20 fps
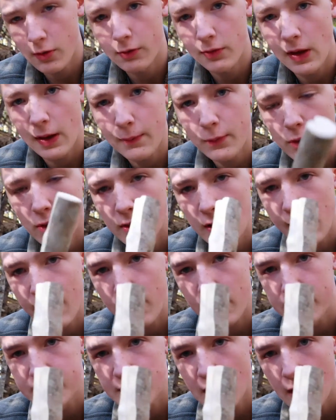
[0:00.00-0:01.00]
gonna
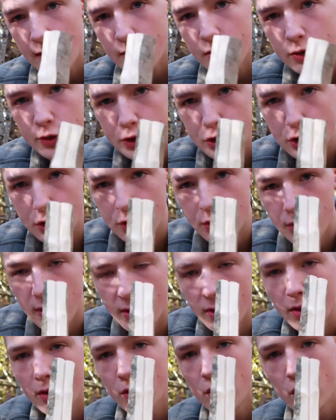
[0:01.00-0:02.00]
level this out, and I'll show you
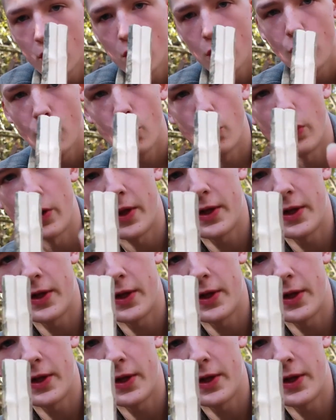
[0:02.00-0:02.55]
it when